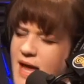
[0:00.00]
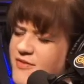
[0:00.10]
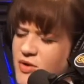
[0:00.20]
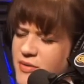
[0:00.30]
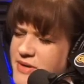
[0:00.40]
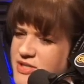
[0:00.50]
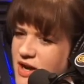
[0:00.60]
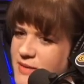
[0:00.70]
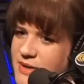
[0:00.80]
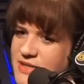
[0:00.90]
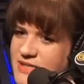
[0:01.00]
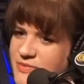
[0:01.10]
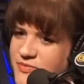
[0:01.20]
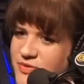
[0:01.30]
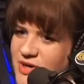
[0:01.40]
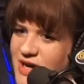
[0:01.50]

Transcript: Have you heard me talk about this before?